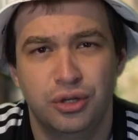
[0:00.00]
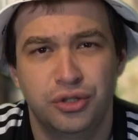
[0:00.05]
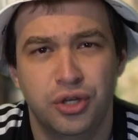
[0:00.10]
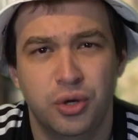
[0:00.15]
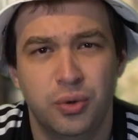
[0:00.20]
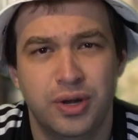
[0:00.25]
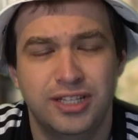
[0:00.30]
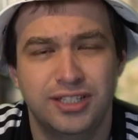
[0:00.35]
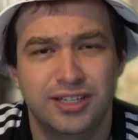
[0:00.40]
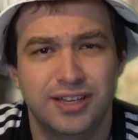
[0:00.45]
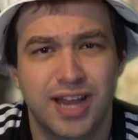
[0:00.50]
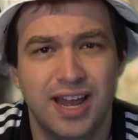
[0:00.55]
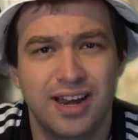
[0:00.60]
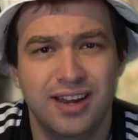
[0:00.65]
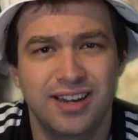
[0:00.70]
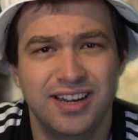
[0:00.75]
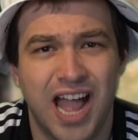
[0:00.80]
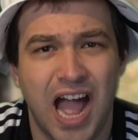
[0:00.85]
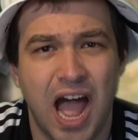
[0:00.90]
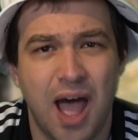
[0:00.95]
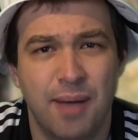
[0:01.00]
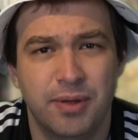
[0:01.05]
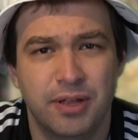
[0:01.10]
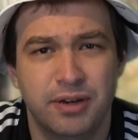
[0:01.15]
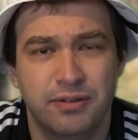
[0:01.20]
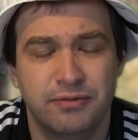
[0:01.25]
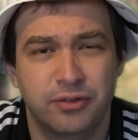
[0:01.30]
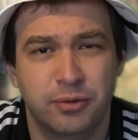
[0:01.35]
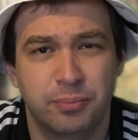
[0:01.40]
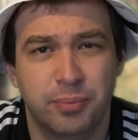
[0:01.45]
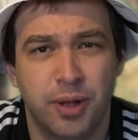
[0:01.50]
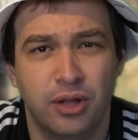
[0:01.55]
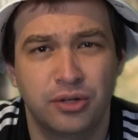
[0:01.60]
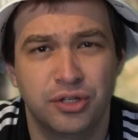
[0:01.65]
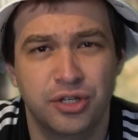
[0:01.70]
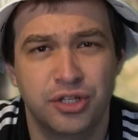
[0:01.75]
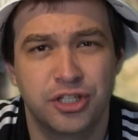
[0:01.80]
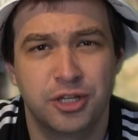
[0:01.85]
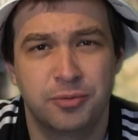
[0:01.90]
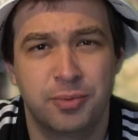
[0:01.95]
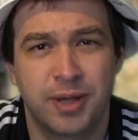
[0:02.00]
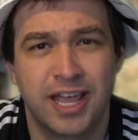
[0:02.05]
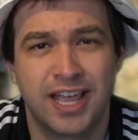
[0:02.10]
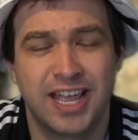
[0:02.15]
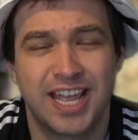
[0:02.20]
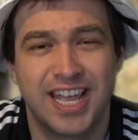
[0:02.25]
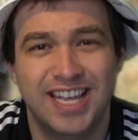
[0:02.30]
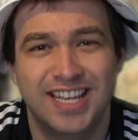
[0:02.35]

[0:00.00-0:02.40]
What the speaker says: So it's not uncommon for Belgians to pay